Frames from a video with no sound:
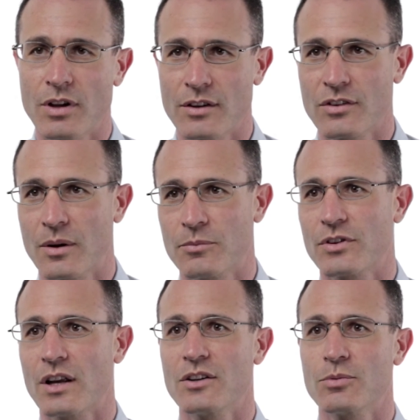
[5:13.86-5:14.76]
done some
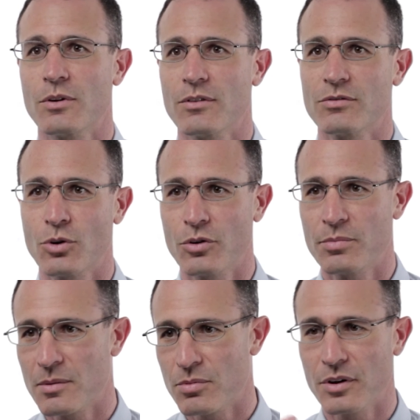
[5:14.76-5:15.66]
studies where we've told
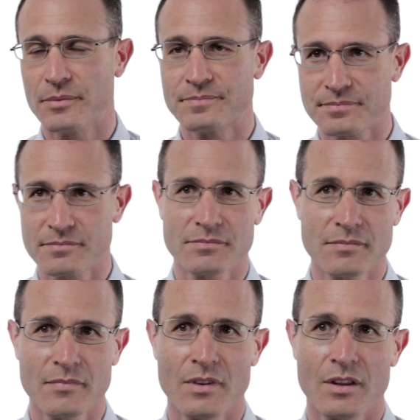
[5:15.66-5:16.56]
people
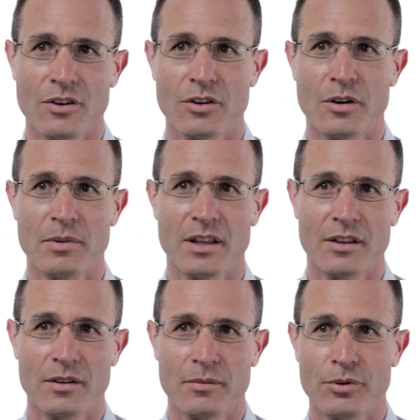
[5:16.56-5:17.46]
you're going to
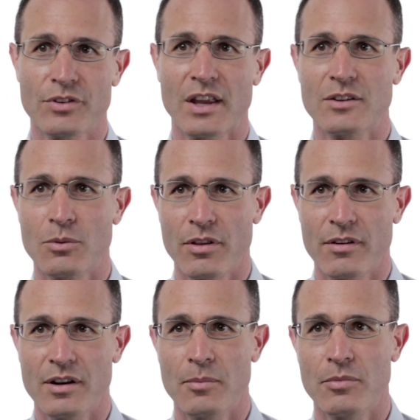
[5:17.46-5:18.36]
be presented with
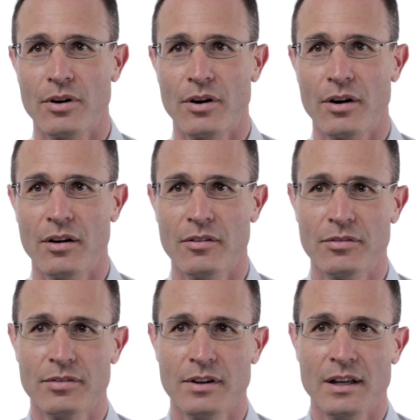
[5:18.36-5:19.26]
a number
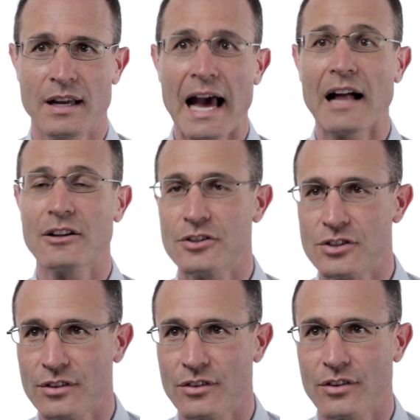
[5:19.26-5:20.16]
of
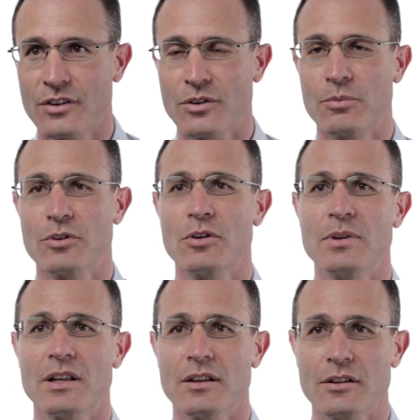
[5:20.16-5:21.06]
allergens that someone could
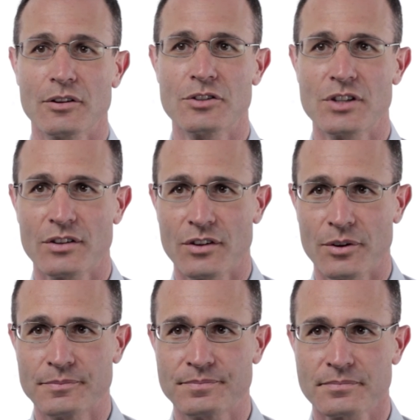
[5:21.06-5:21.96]
be allergic
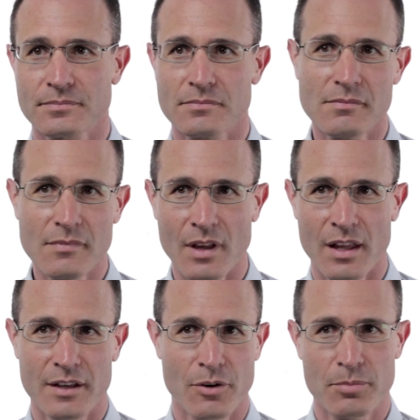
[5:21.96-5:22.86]
to
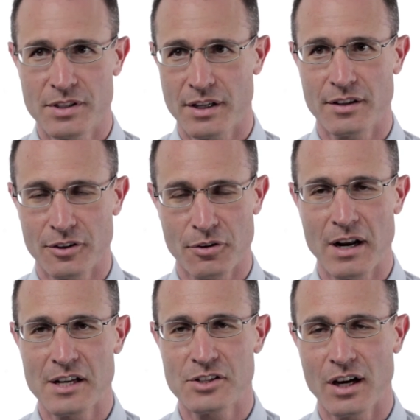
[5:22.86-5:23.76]
and your particular
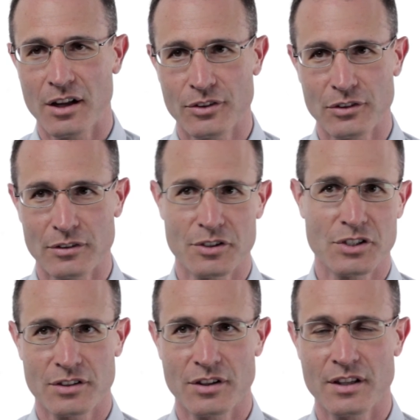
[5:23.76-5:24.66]
grandchild is
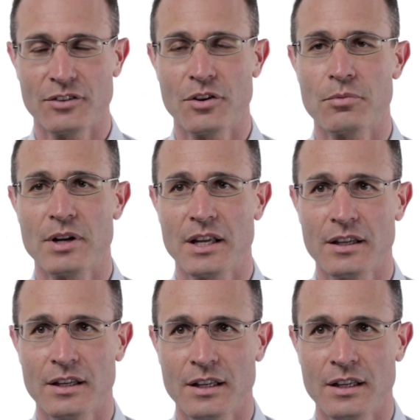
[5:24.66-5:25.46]
allergic to these three.